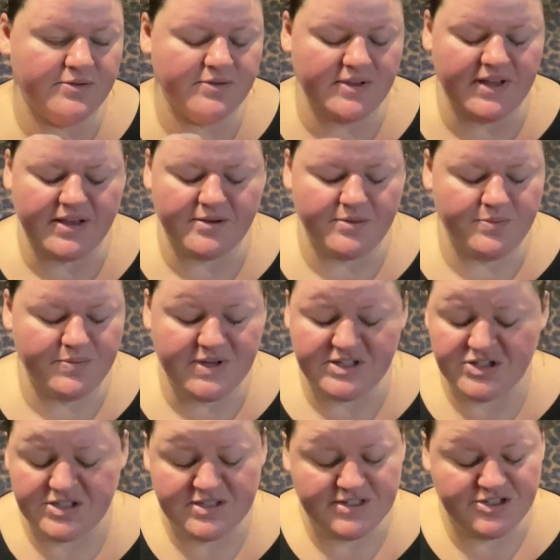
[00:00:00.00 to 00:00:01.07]
like, but
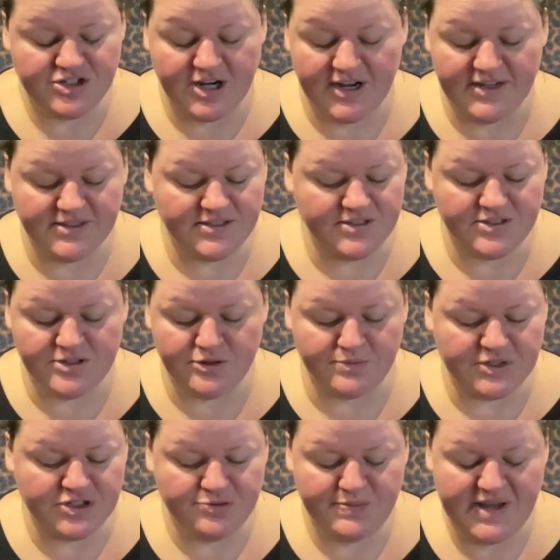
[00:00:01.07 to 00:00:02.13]
just a child in so
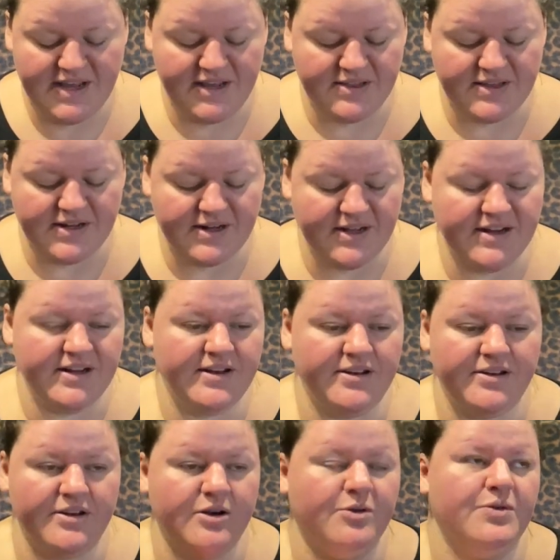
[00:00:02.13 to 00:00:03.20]
much pain, that I
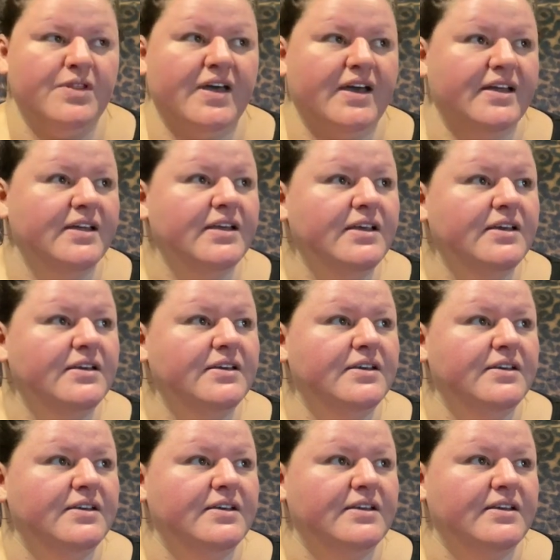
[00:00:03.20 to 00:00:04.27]
didn't know that
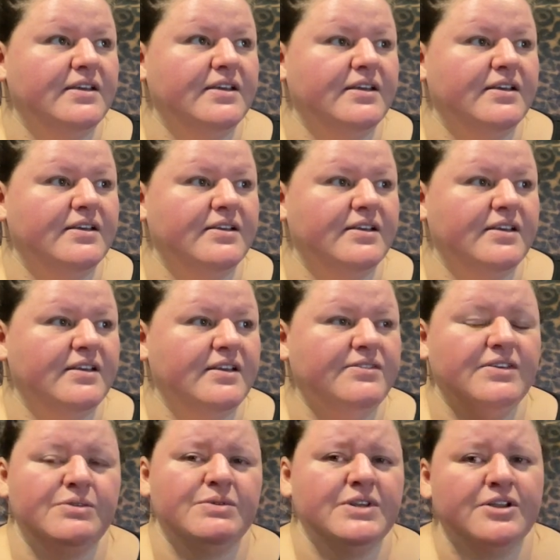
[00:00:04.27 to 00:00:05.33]

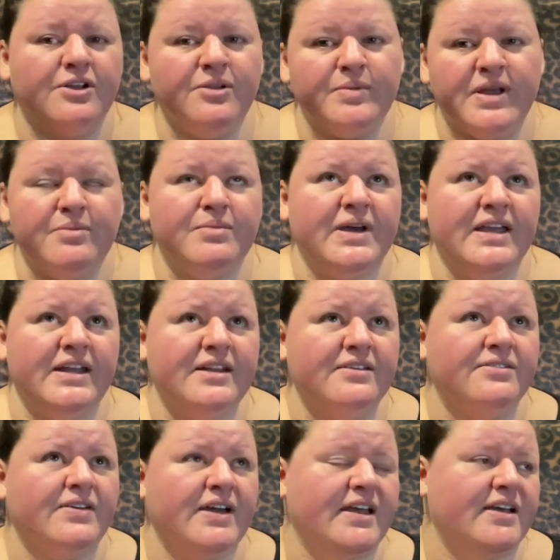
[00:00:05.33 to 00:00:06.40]
even with all my might,
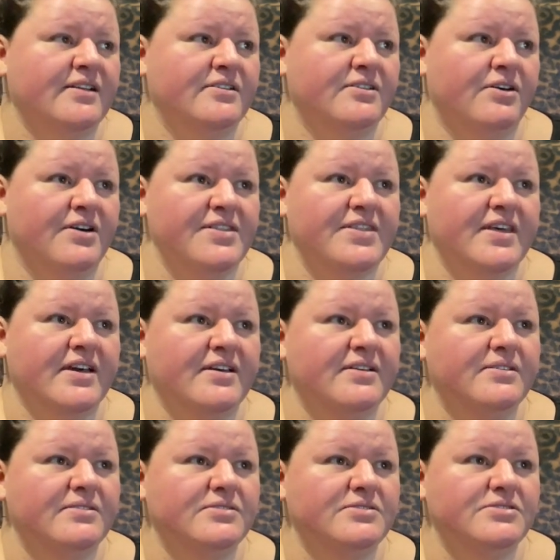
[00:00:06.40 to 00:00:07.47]
if I had gone that,
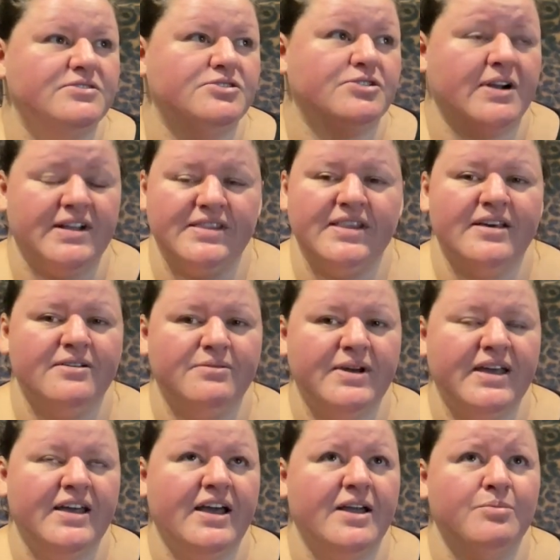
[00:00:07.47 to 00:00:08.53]
tried that
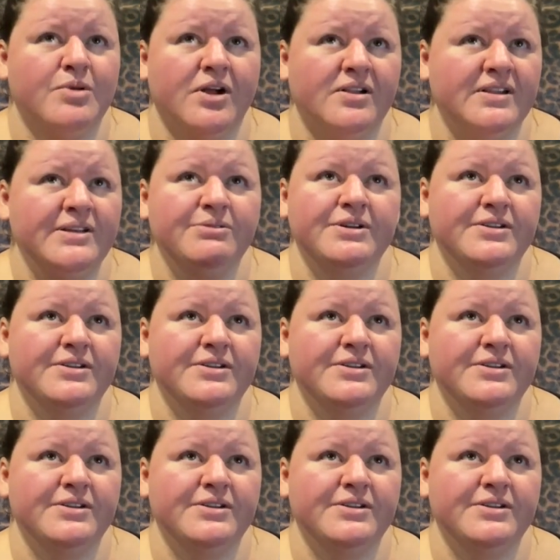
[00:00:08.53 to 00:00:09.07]
way, I probably would